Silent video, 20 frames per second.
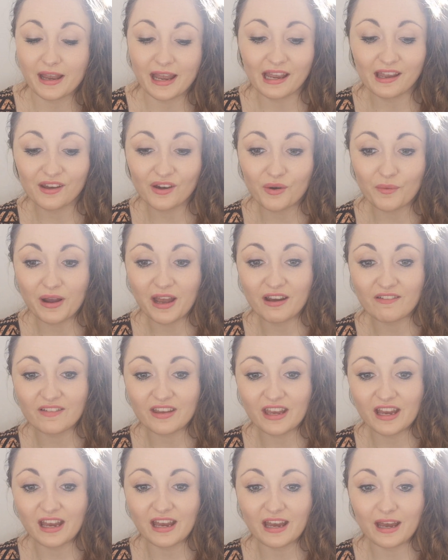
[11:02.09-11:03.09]
ankle
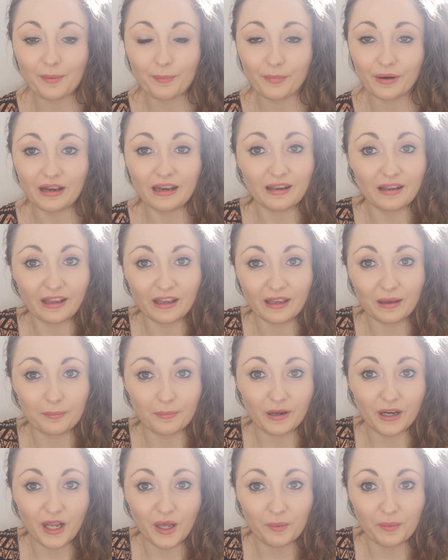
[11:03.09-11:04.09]
area and
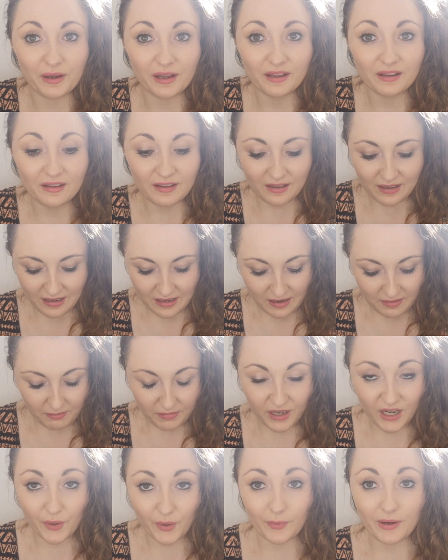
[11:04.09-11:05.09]
my lower
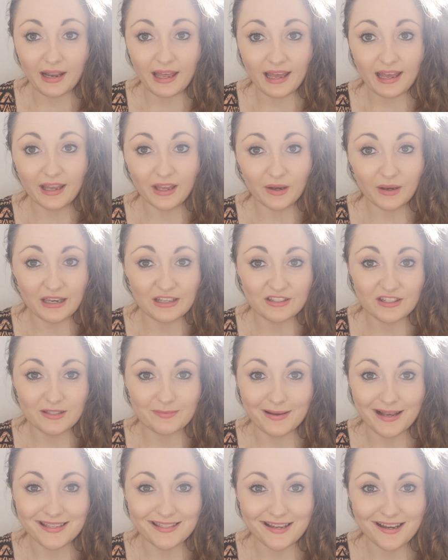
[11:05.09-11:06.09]
leg. He just
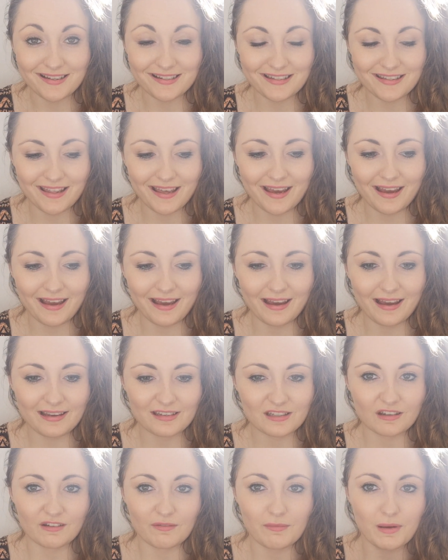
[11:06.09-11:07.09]
massaged that,
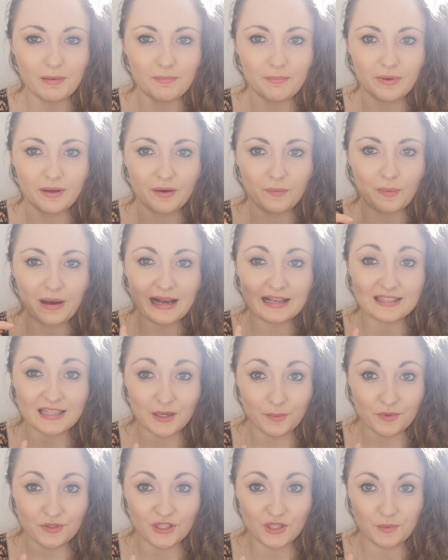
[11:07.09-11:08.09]
and I remember as he
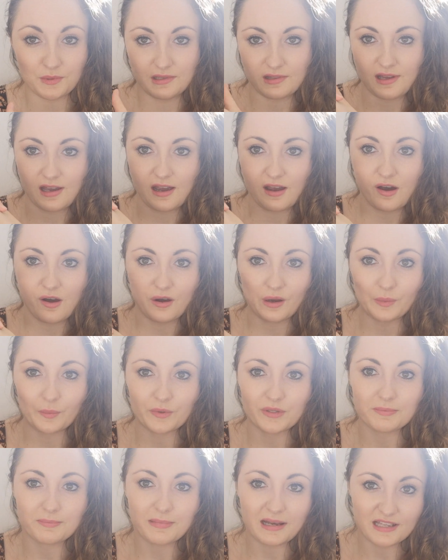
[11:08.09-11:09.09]
was doing that, I
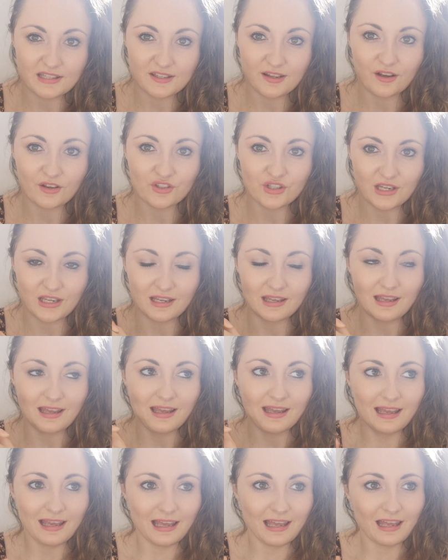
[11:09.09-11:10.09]
was massaging
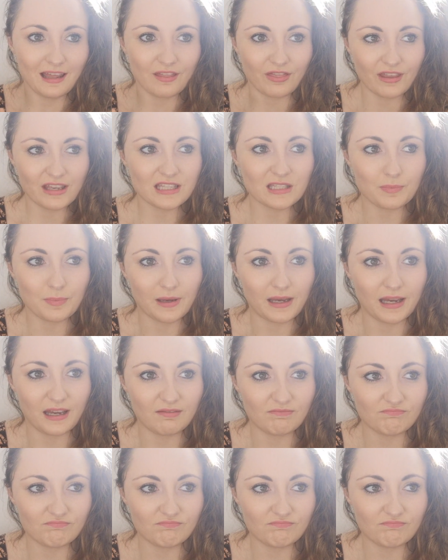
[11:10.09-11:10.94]
this bit.